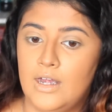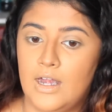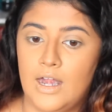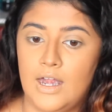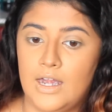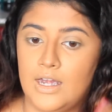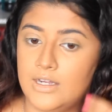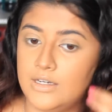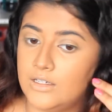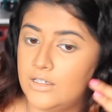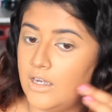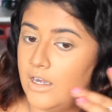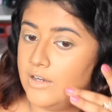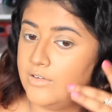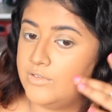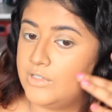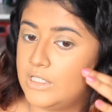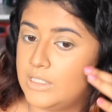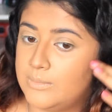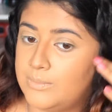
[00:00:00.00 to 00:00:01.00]
and I kind of
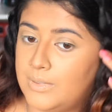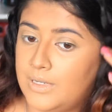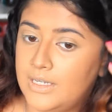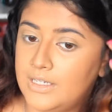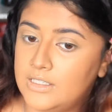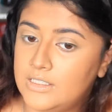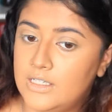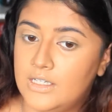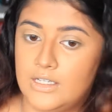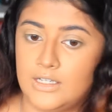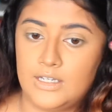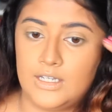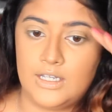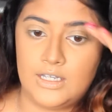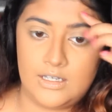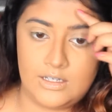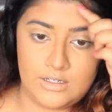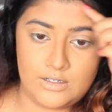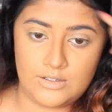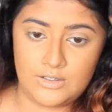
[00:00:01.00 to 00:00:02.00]
just placed it
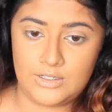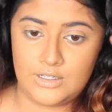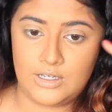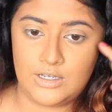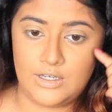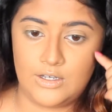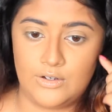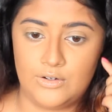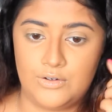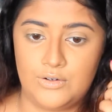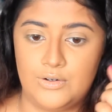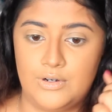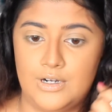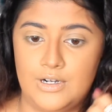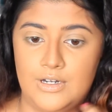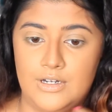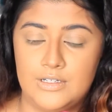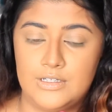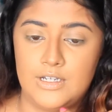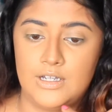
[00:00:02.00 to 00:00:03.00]
here, here,
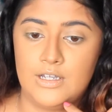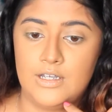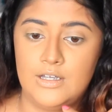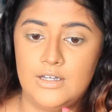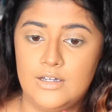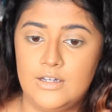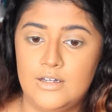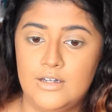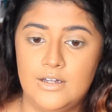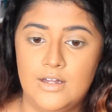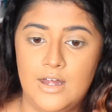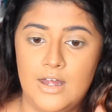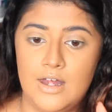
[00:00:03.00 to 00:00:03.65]
and here,